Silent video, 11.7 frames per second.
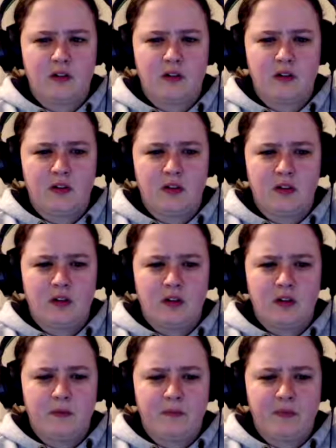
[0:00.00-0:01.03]

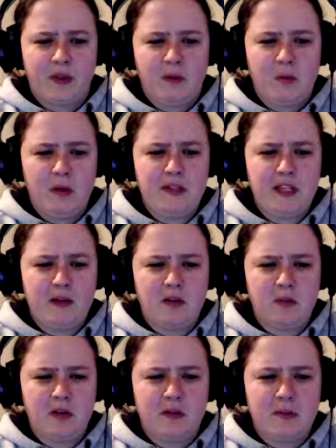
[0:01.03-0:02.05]
Where was that
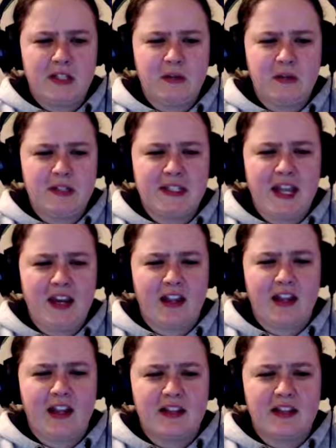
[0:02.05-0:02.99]
number? Was that number ten? Right?